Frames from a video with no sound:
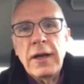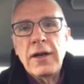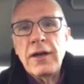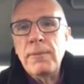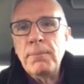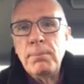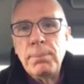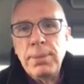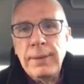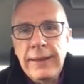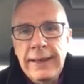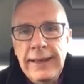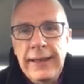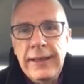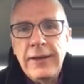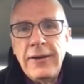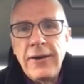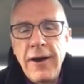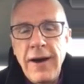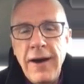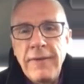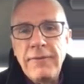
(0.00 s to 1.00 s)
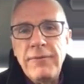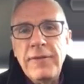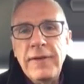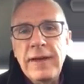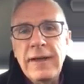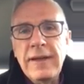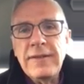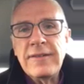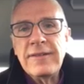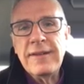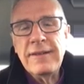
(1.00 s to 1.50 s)
complete
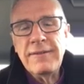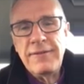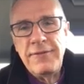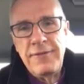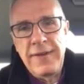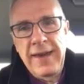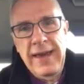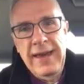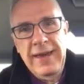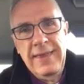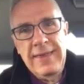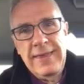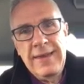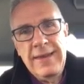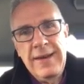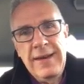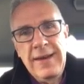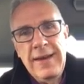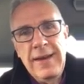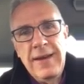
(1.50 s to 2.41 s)
confidence and faith.